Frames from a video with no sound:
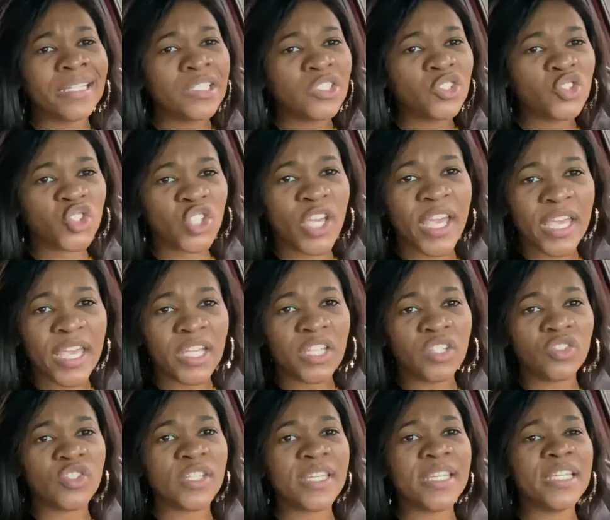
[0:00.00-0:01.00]

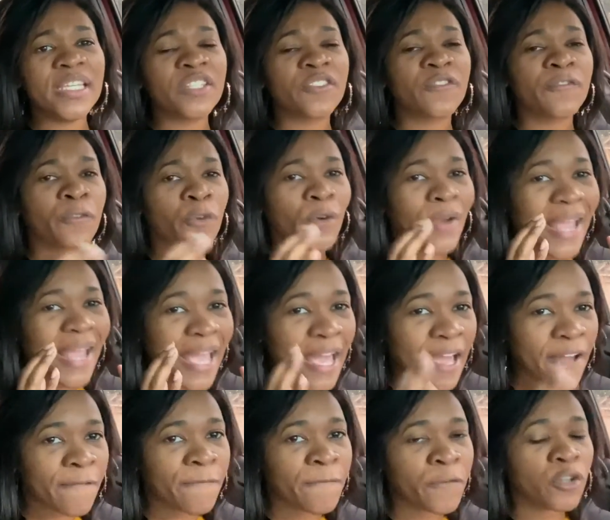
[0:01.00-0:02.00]
change he is
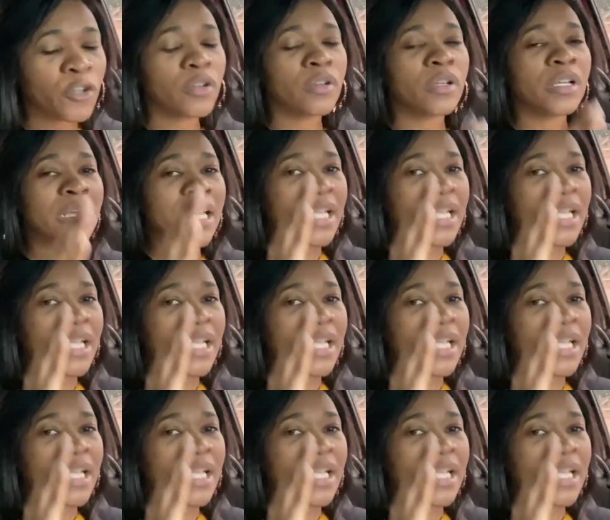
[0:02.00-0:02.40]
forever